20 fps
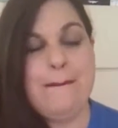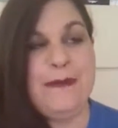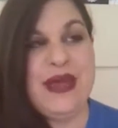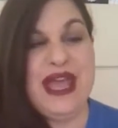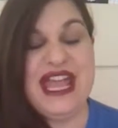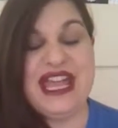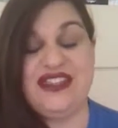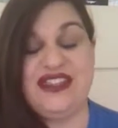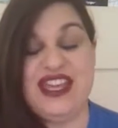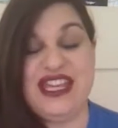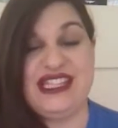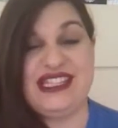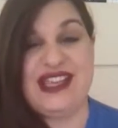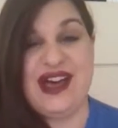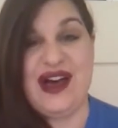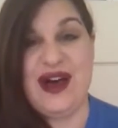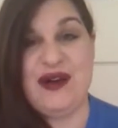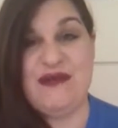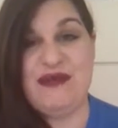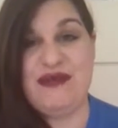Pick this
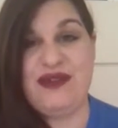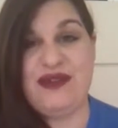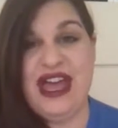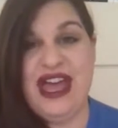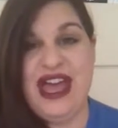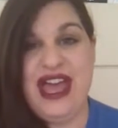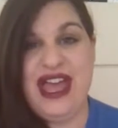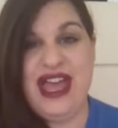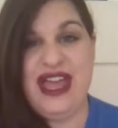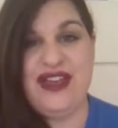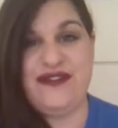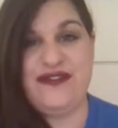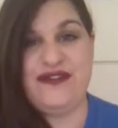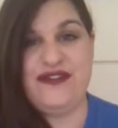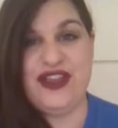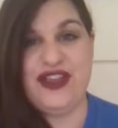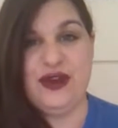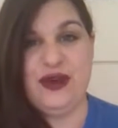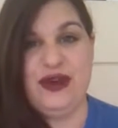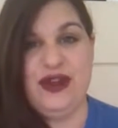up
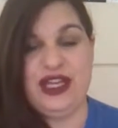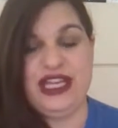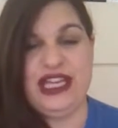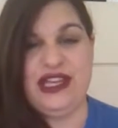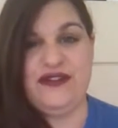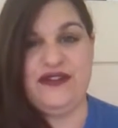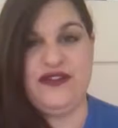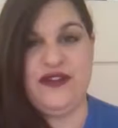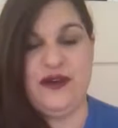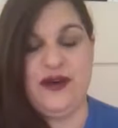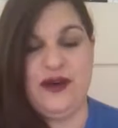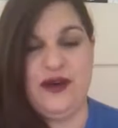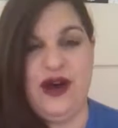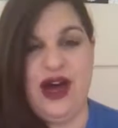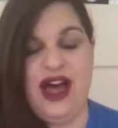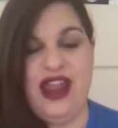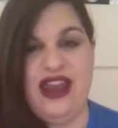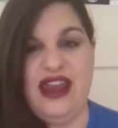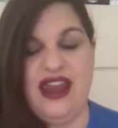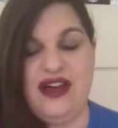if you're looking
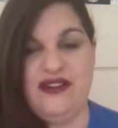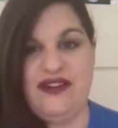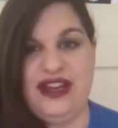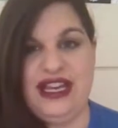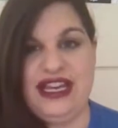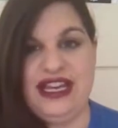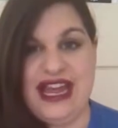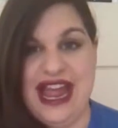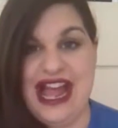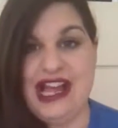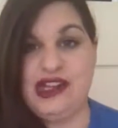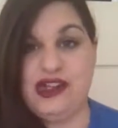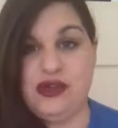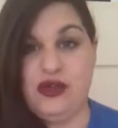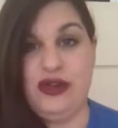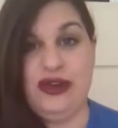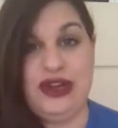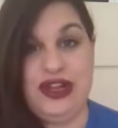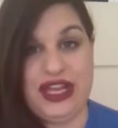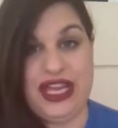for a lovely
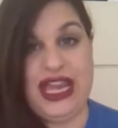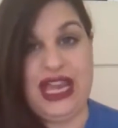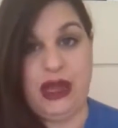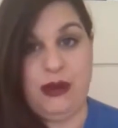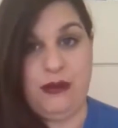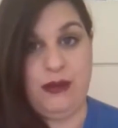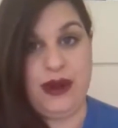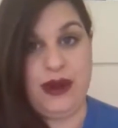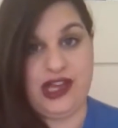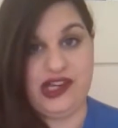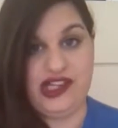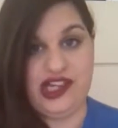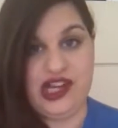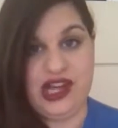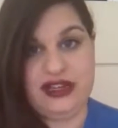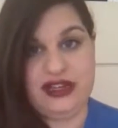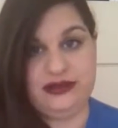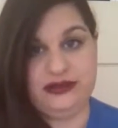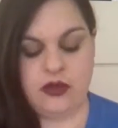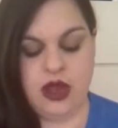natural looking
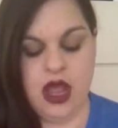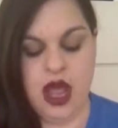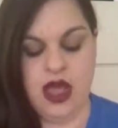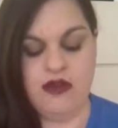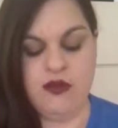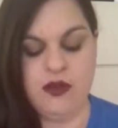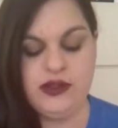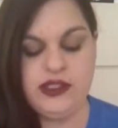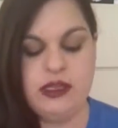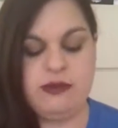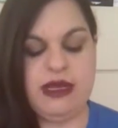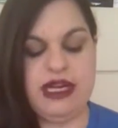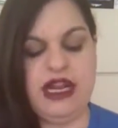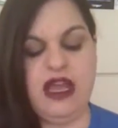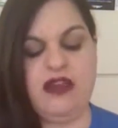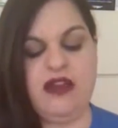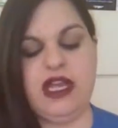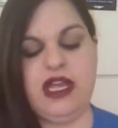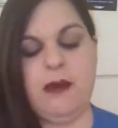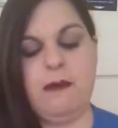blusher. I've also been
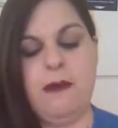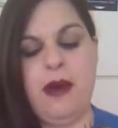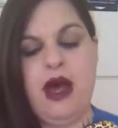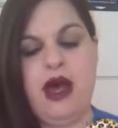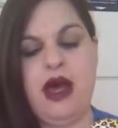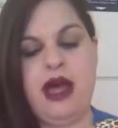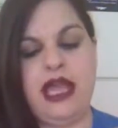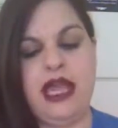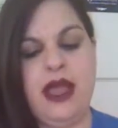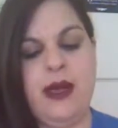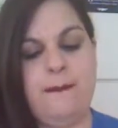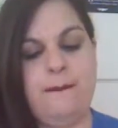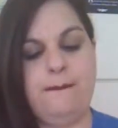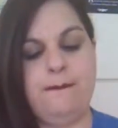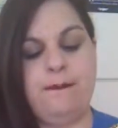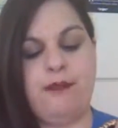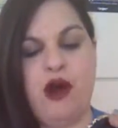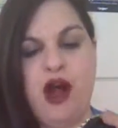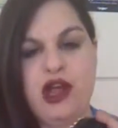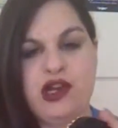loving my
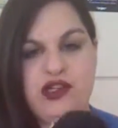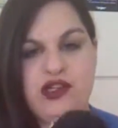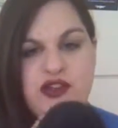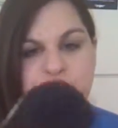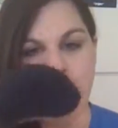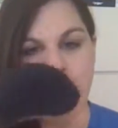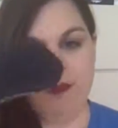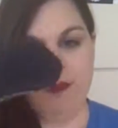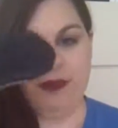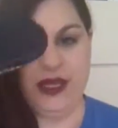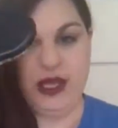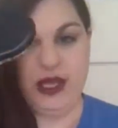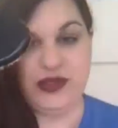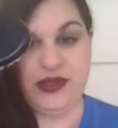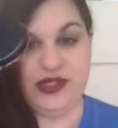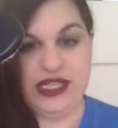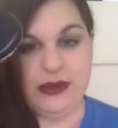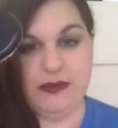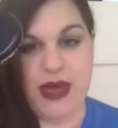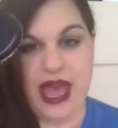brush from
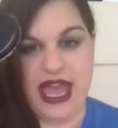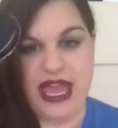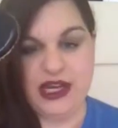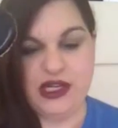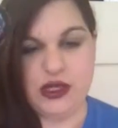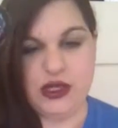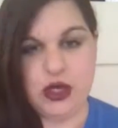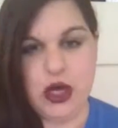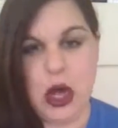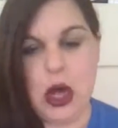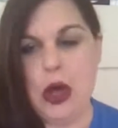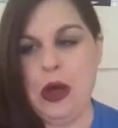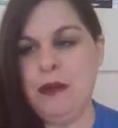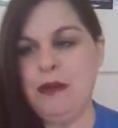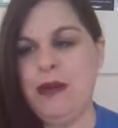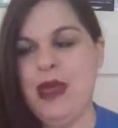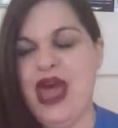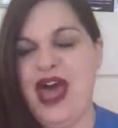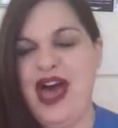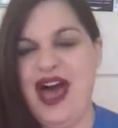
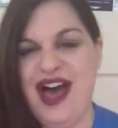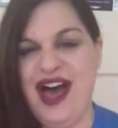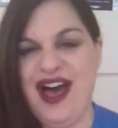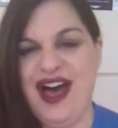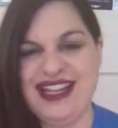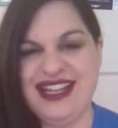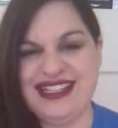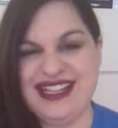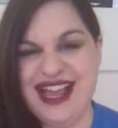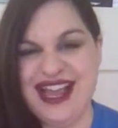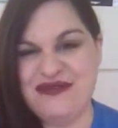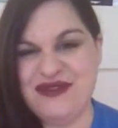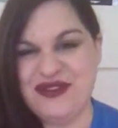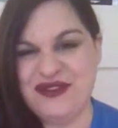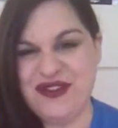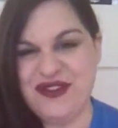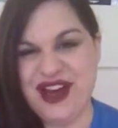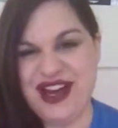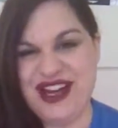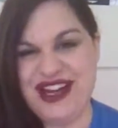beautybay.com. Uh, it's
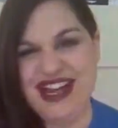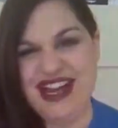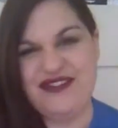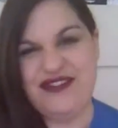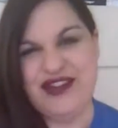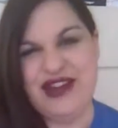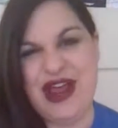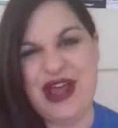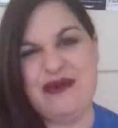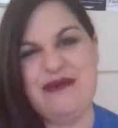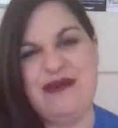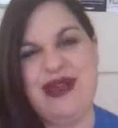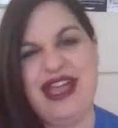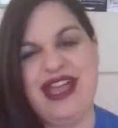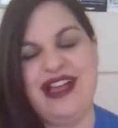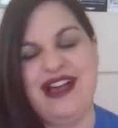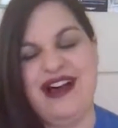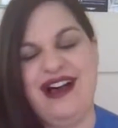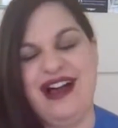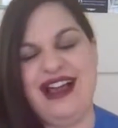leopard print. If you know
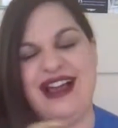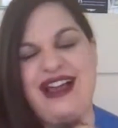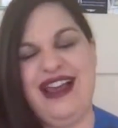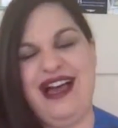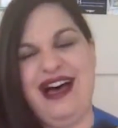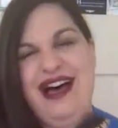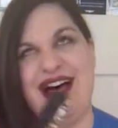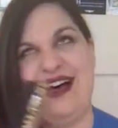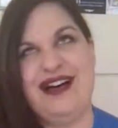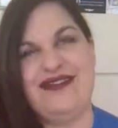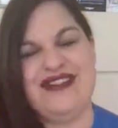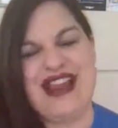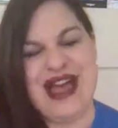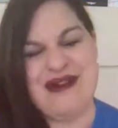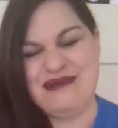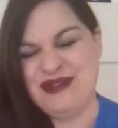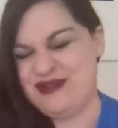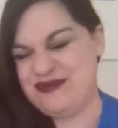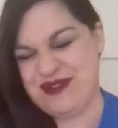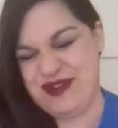me, I love
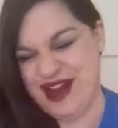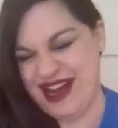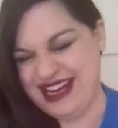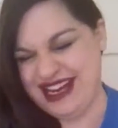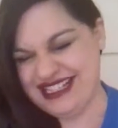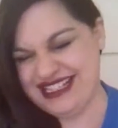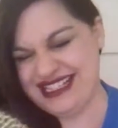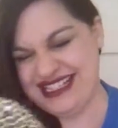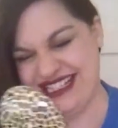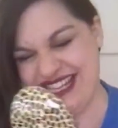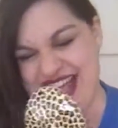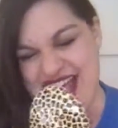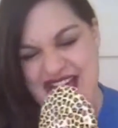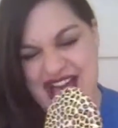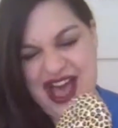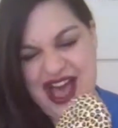leopard prints.